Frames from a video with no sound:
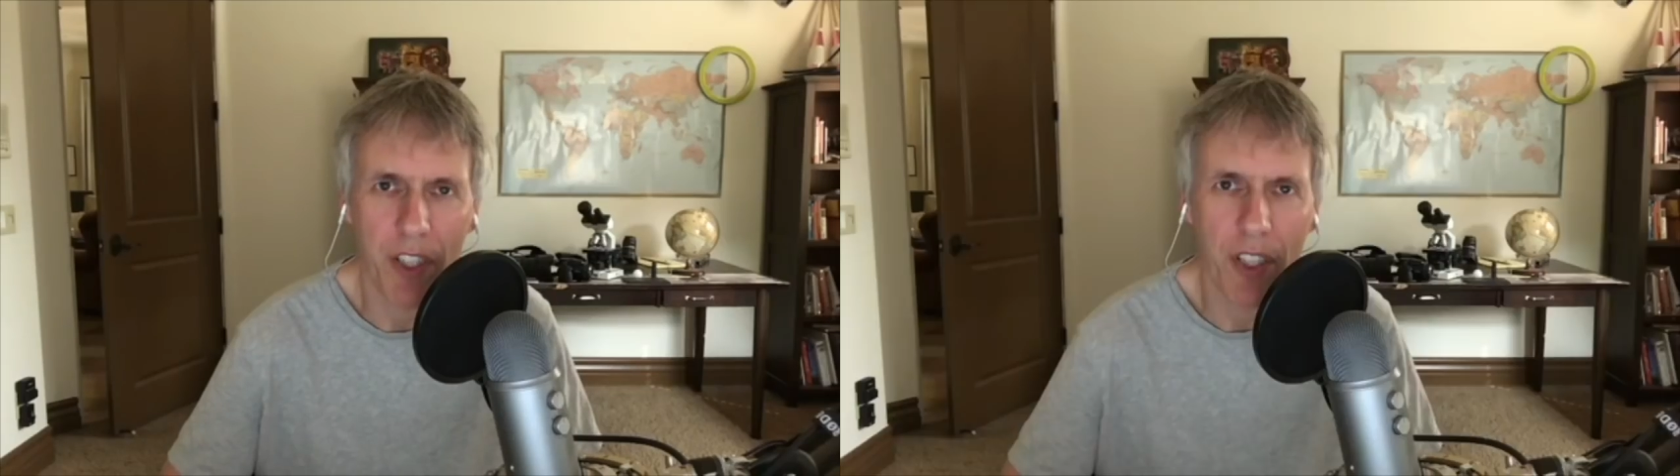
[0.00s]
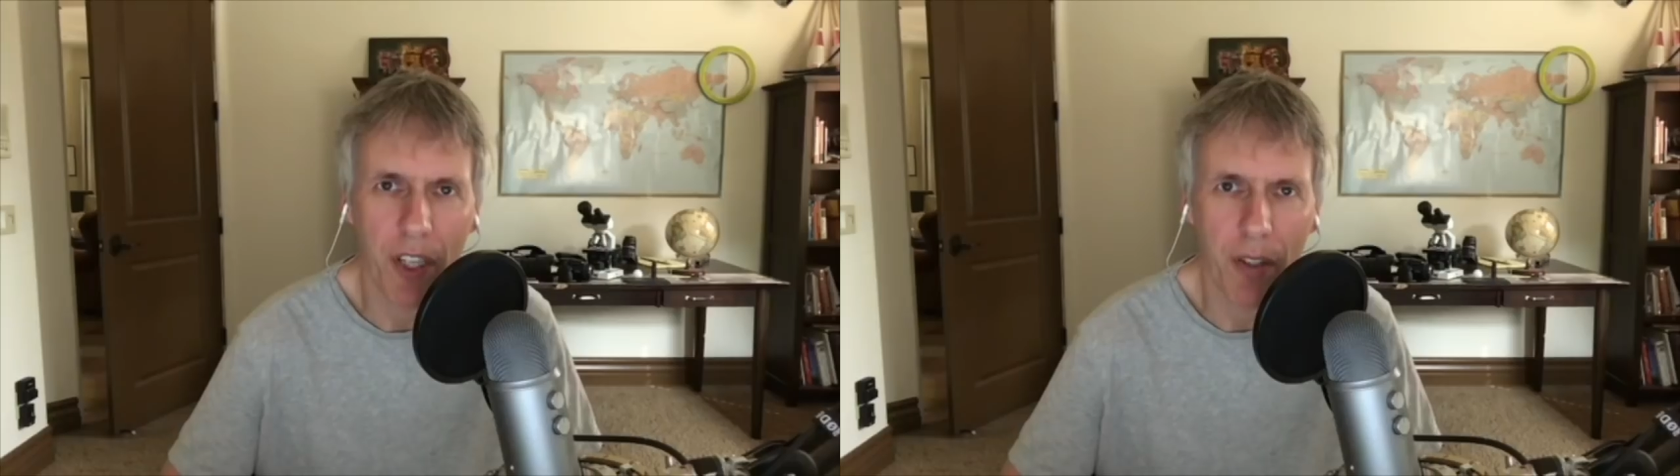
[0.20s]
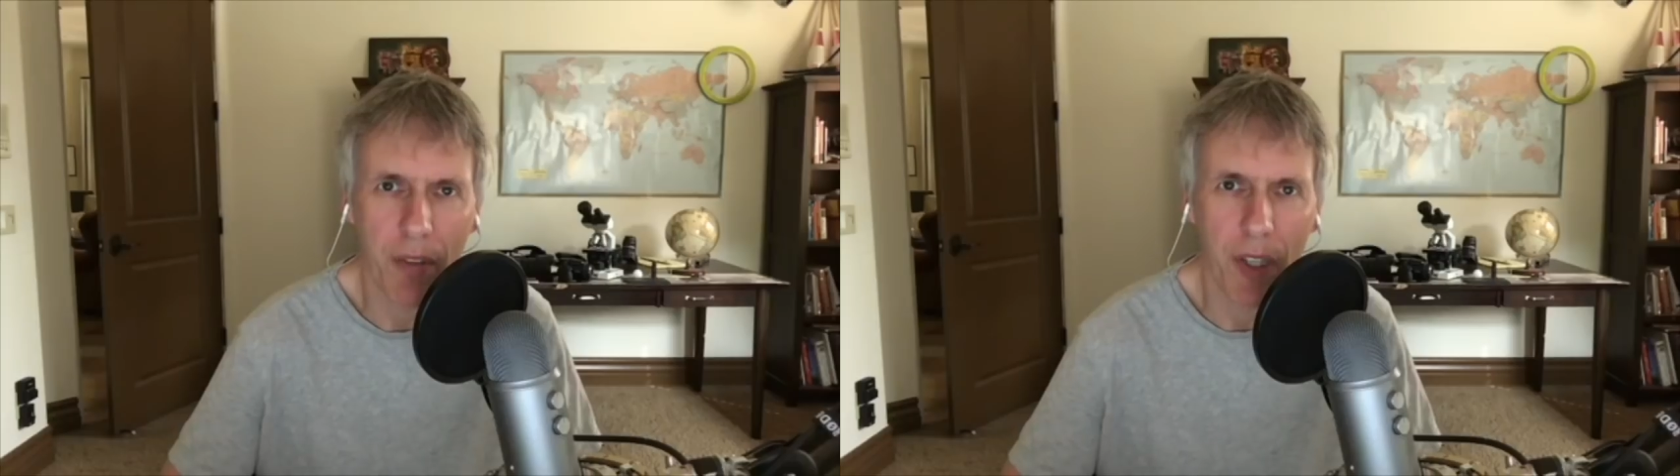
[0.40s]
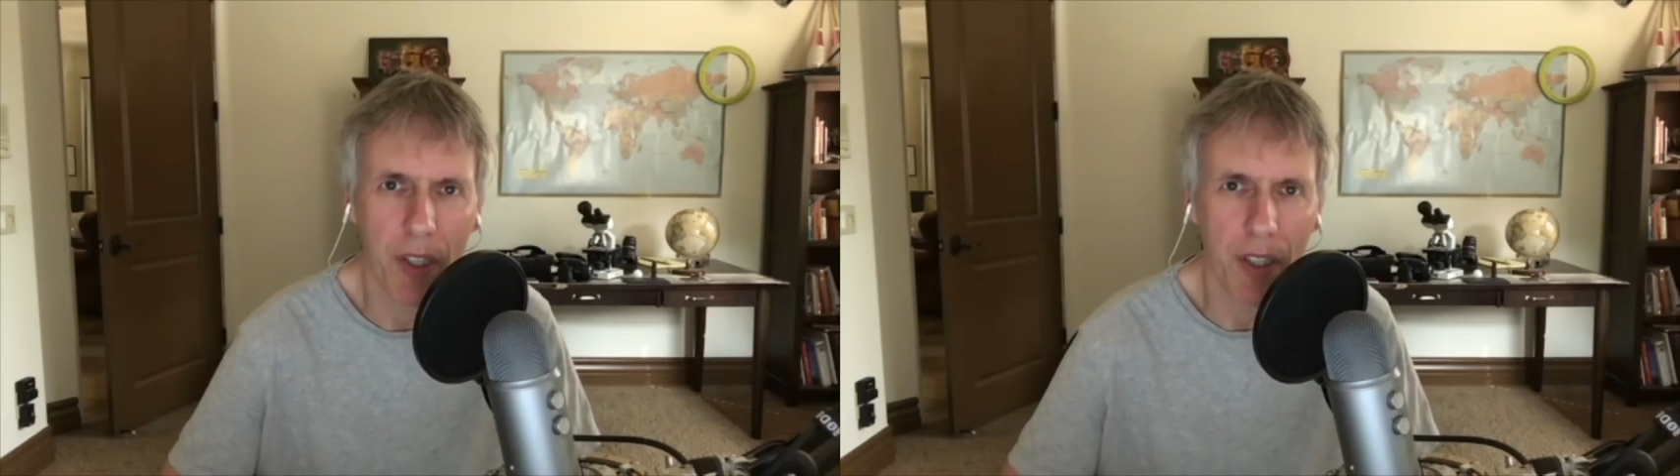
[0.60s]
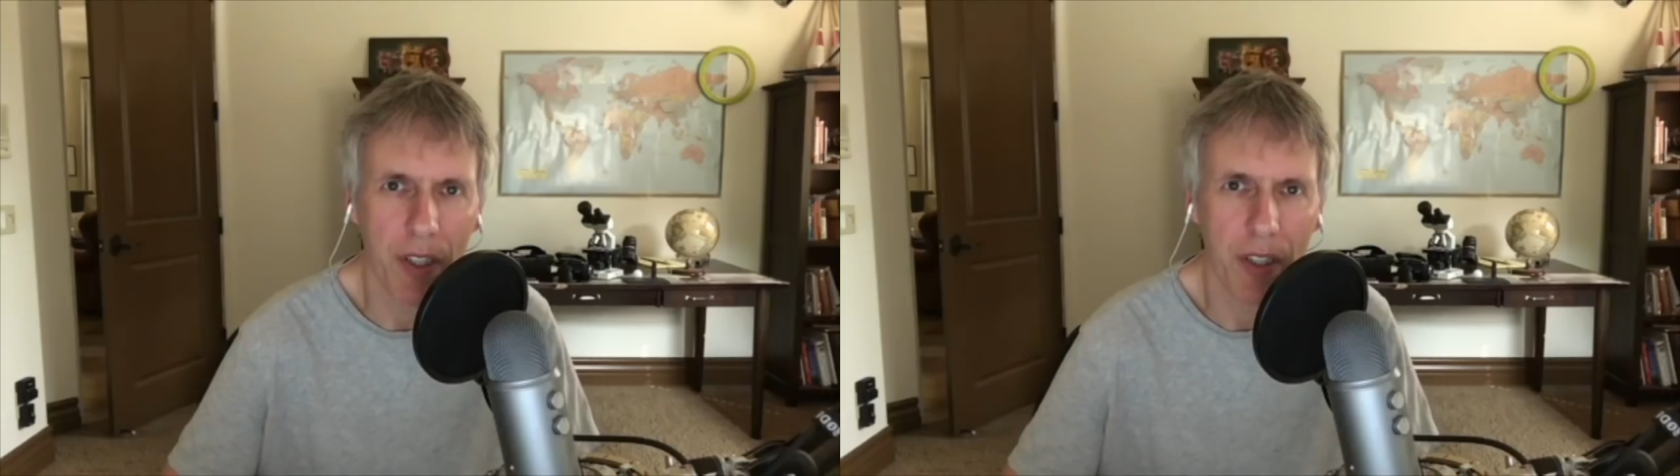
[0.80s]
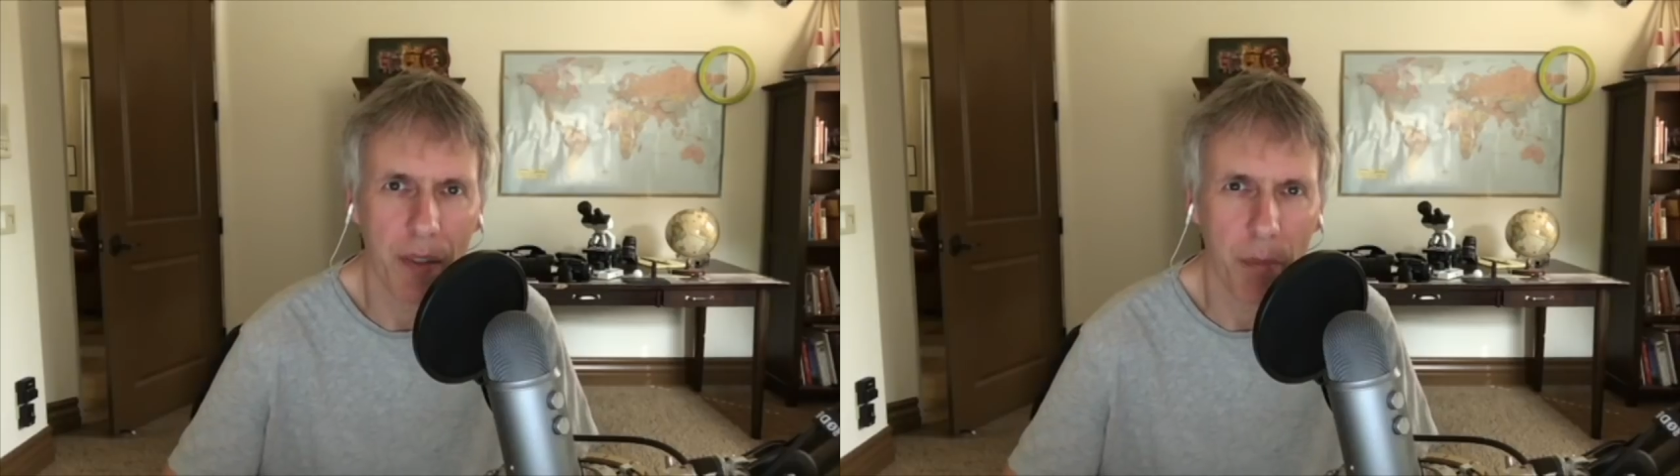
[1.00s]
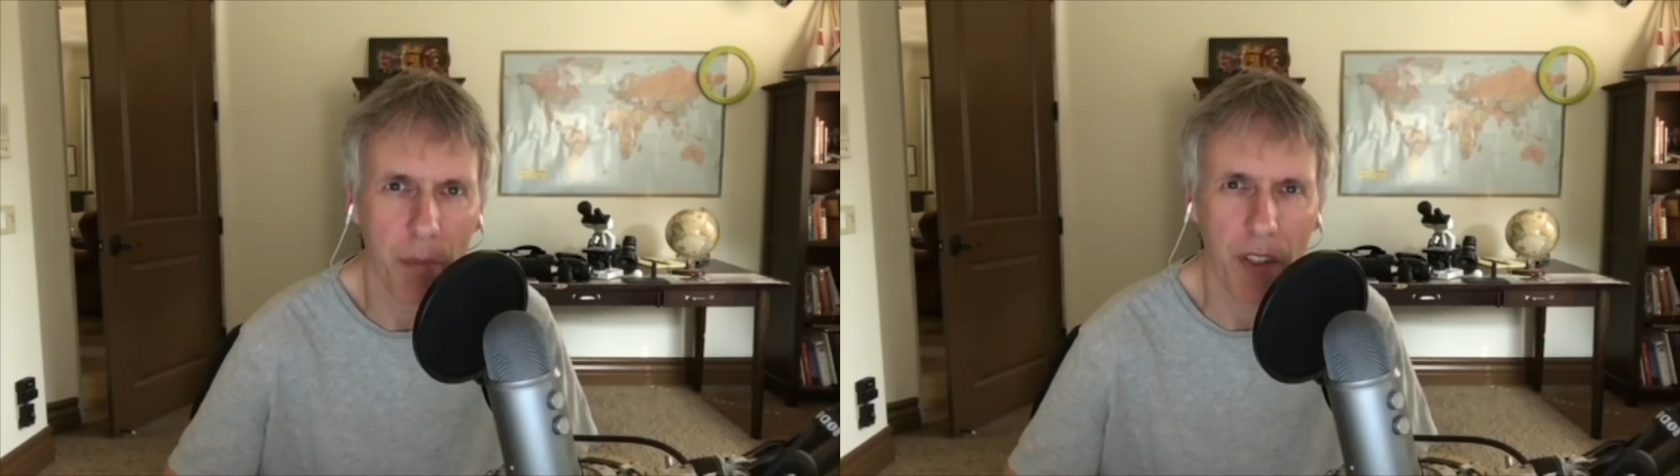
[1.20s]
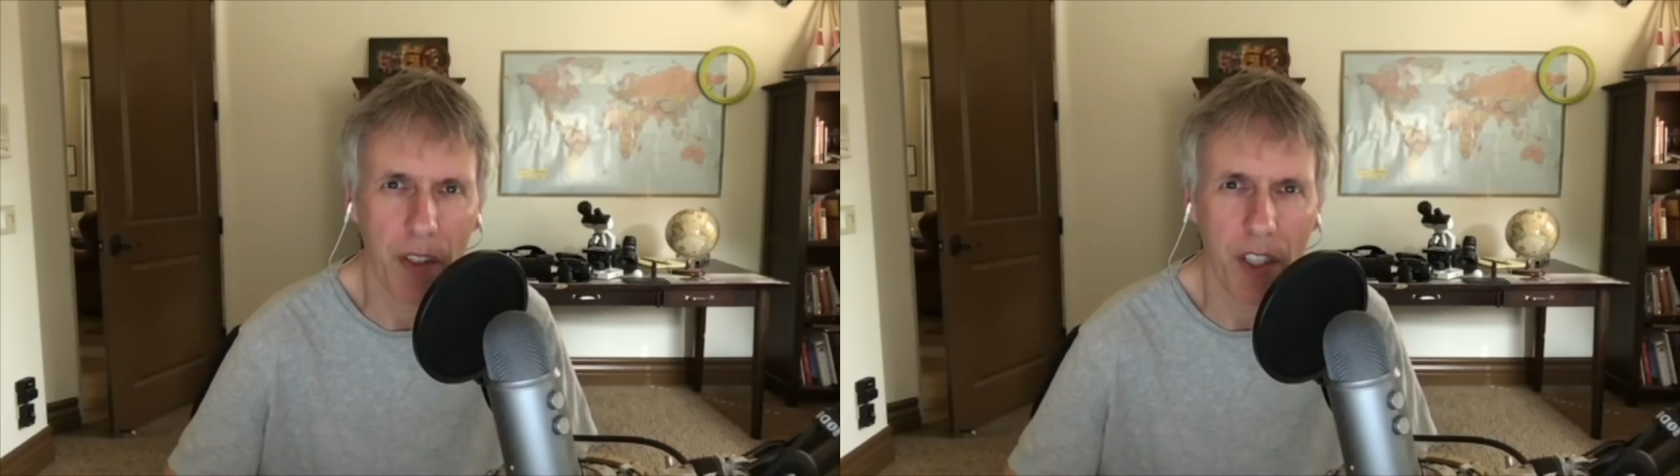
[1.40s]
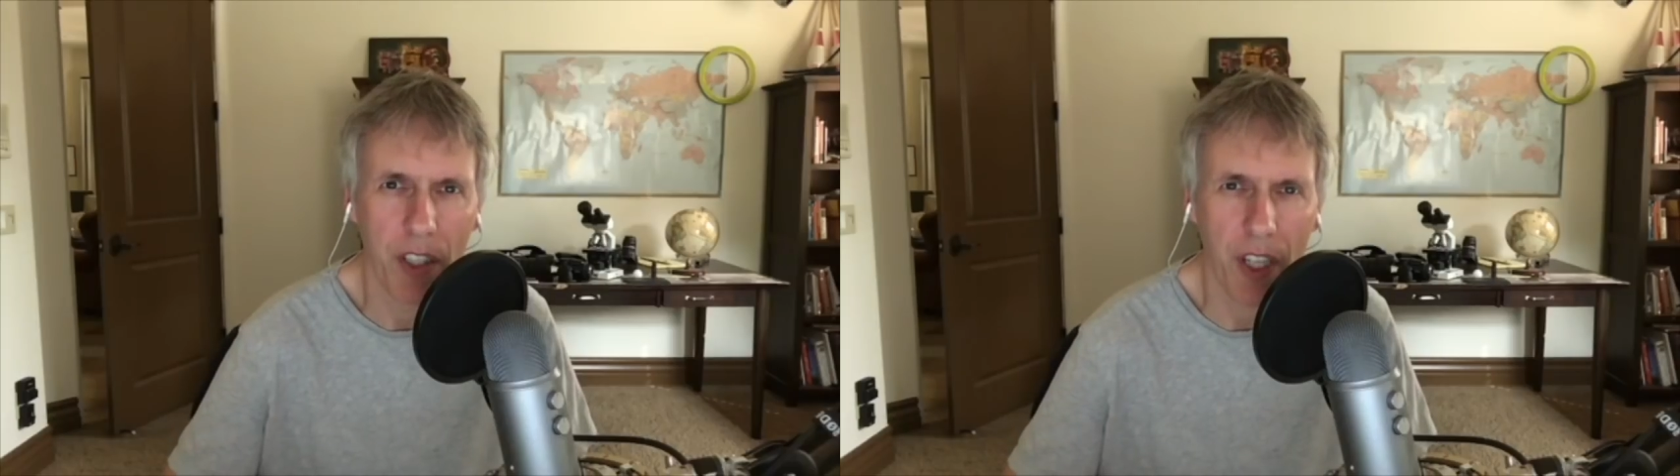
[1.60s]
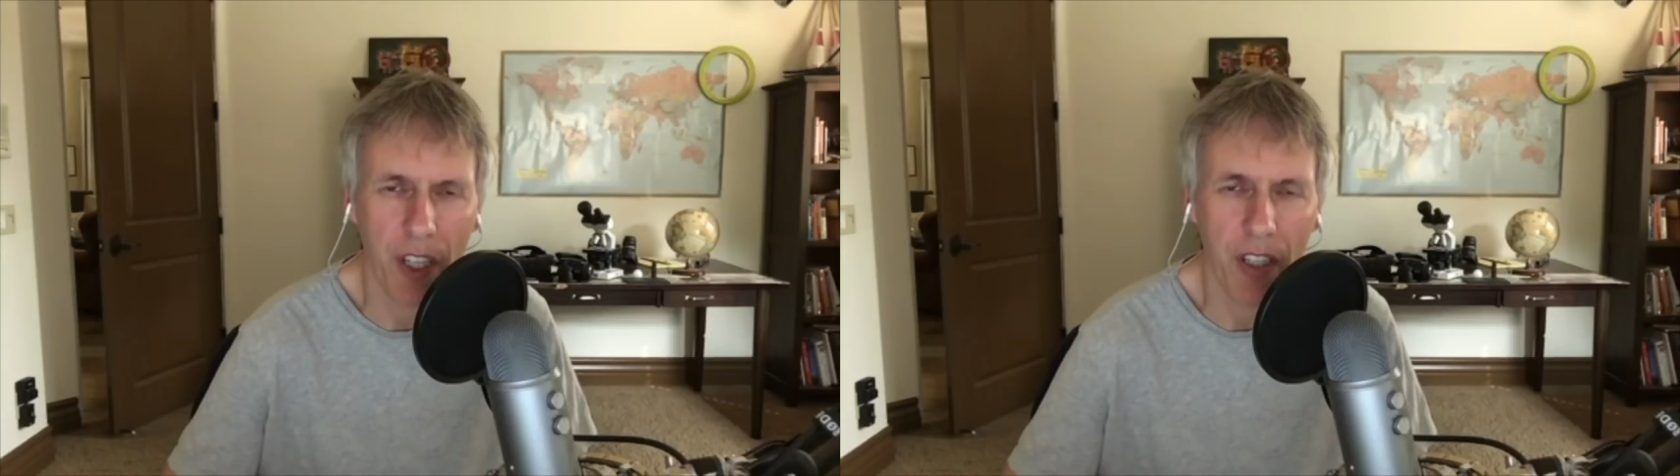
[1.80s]
the Son of God being the
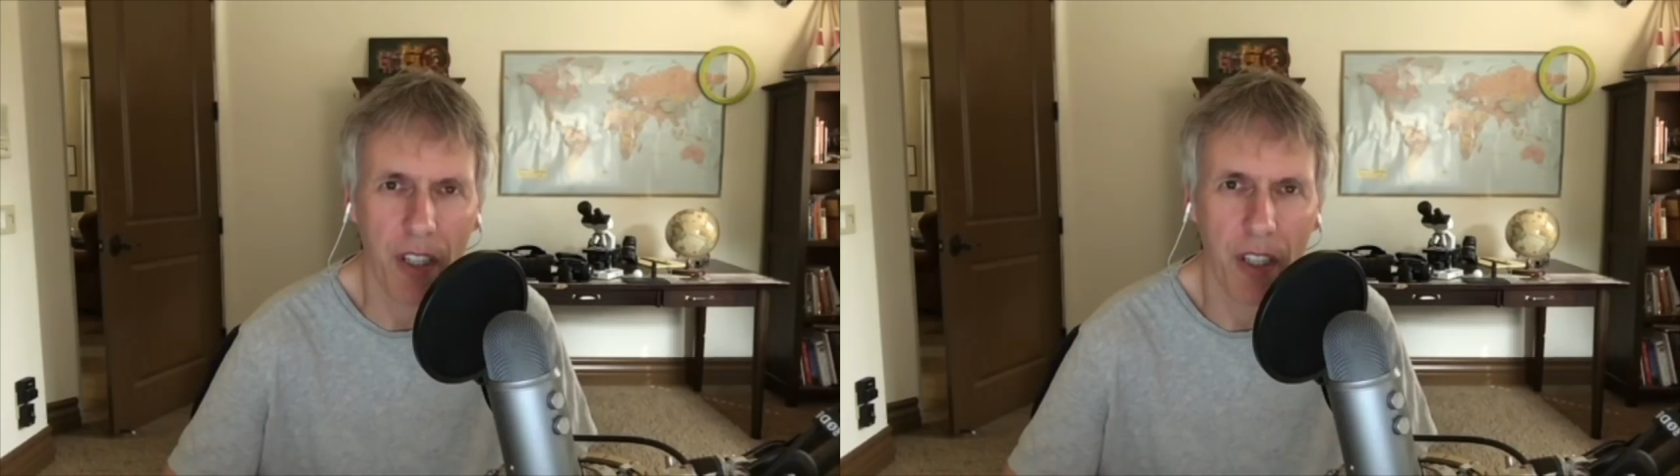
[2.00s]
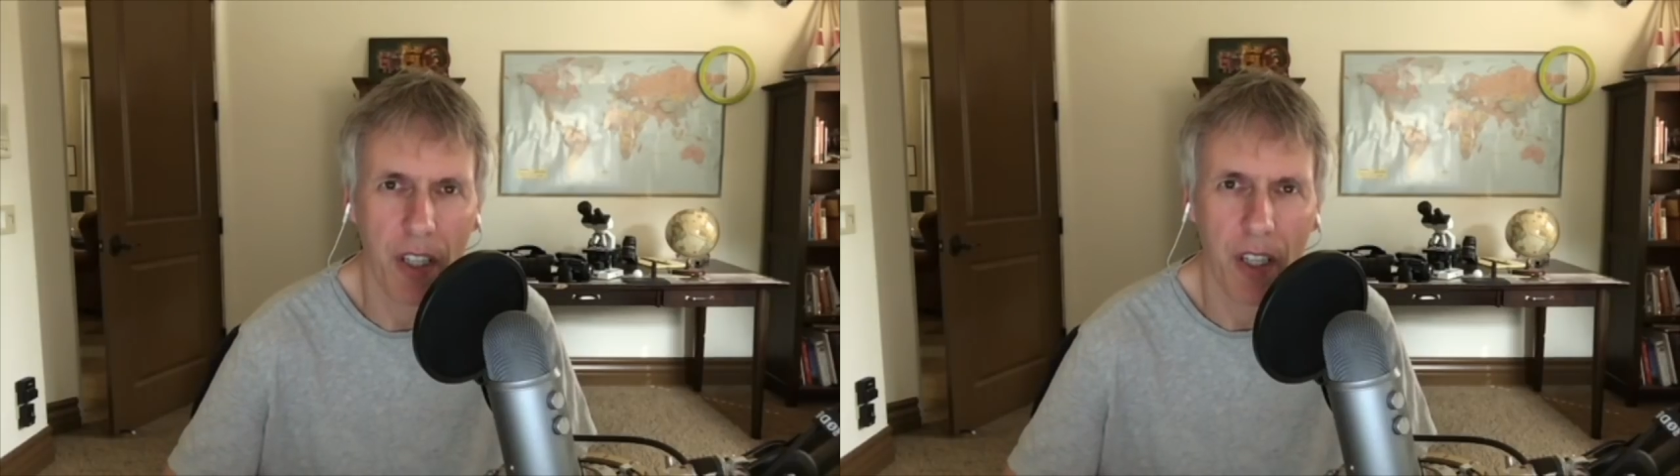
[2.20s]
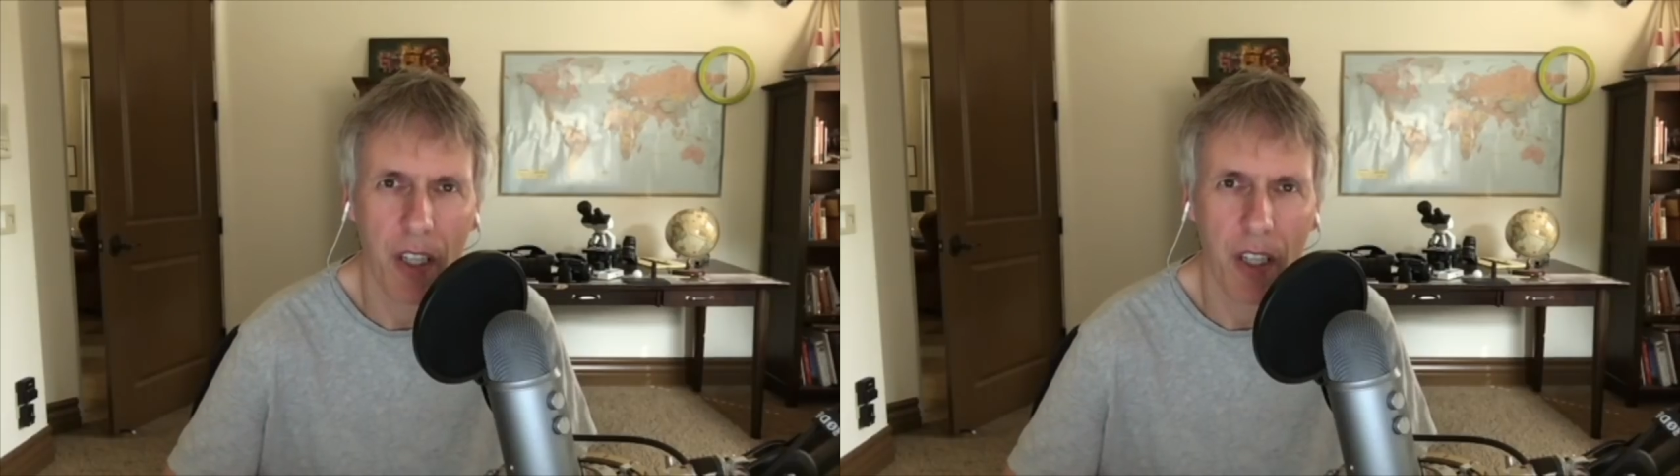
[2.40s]
sun,